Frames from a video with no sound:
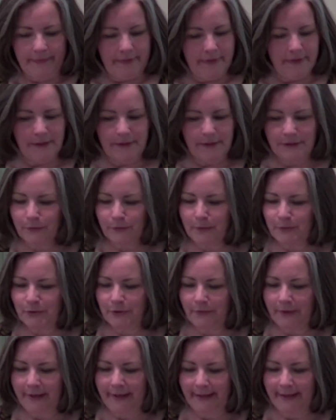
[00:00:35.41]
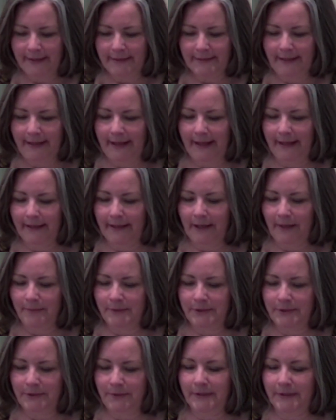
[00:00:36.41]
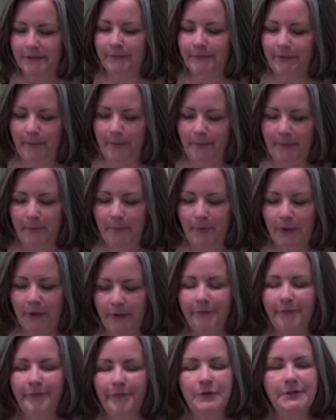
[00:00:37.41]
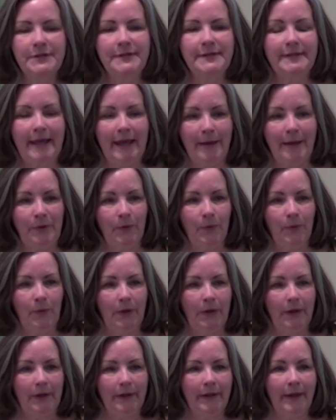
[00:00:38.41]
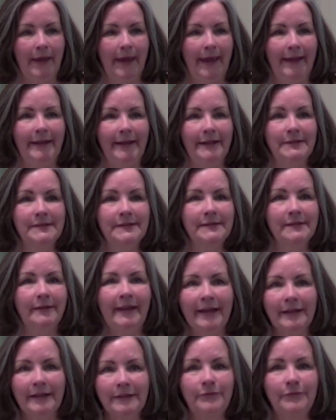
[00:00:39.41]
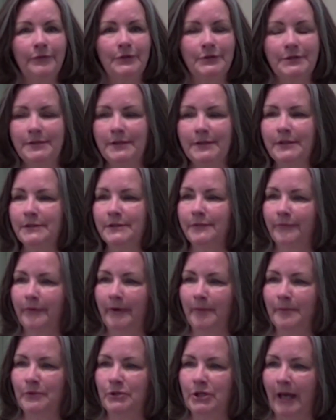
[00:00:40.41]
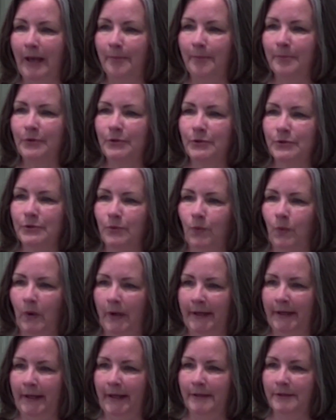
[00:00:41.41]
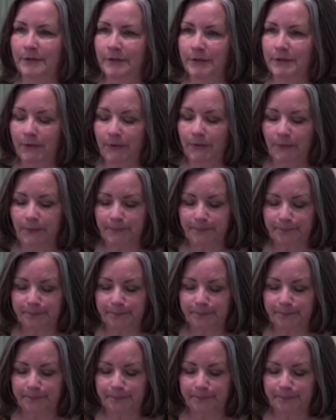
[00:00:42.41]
The scripture reading today comes to us from the book of 1 Samuel, and it's select verses from chapters 1 and 2.